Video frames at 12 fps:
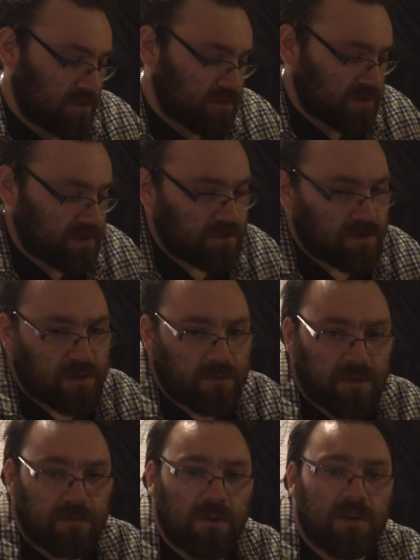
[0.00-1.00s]
I'll show you some
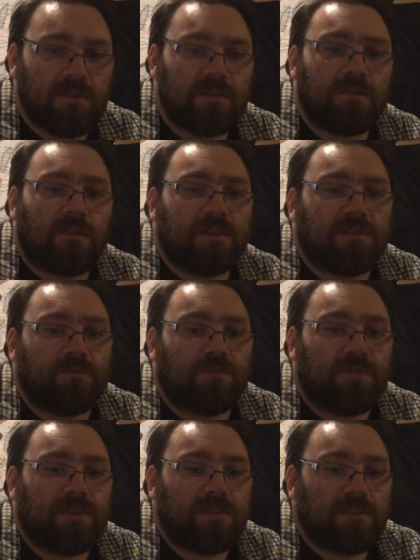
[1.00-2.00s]
of the merchandise and
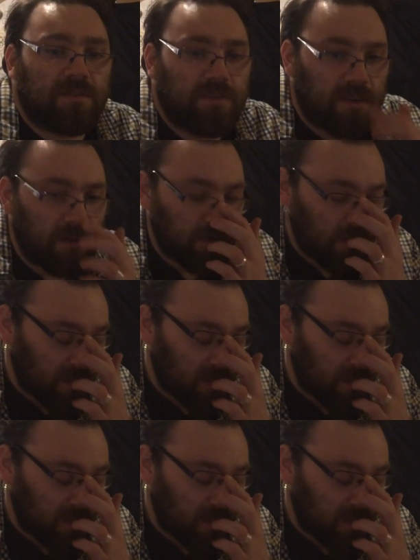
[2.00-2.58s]
prints that,